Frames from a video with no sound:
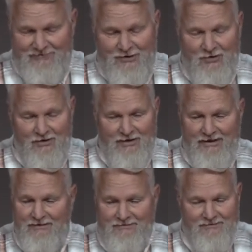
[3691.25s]

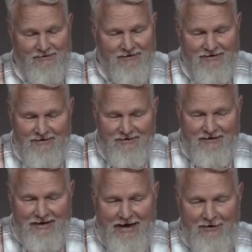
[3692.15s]
totally
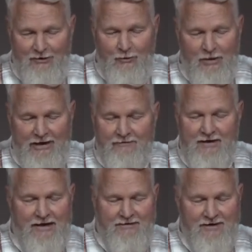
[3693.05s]
out of the way of
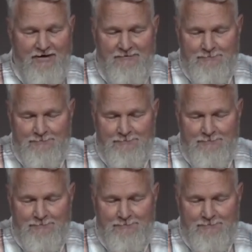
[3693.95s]
anything.